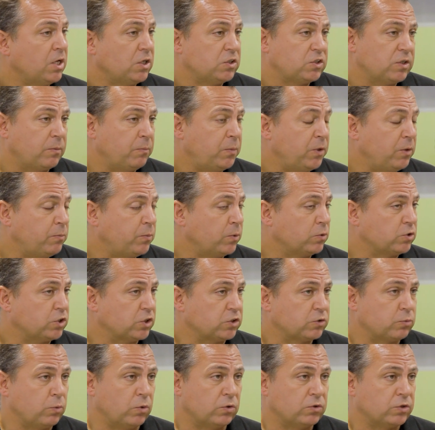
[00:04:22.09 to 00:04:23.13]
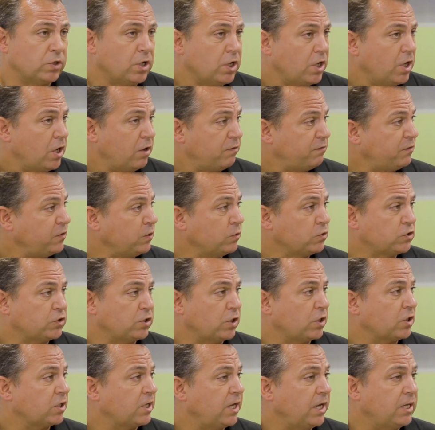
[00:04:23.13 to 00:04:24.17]
Some people just want a few
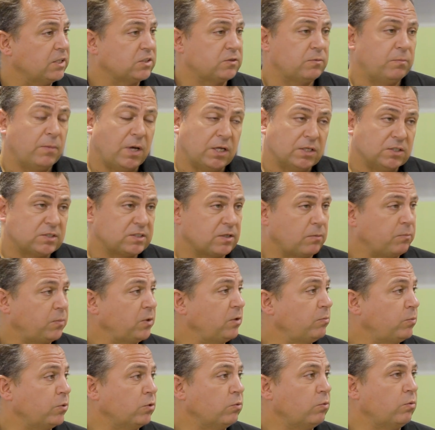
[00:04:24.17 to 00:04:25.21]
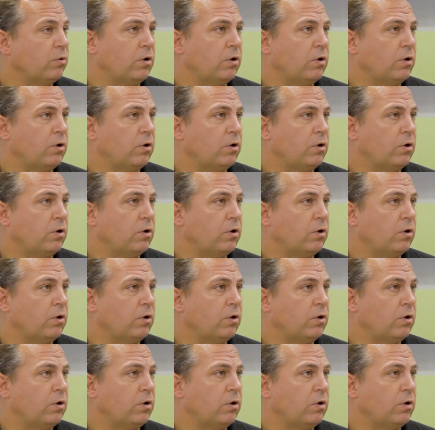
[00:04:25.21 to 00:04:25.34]
circuits, and some people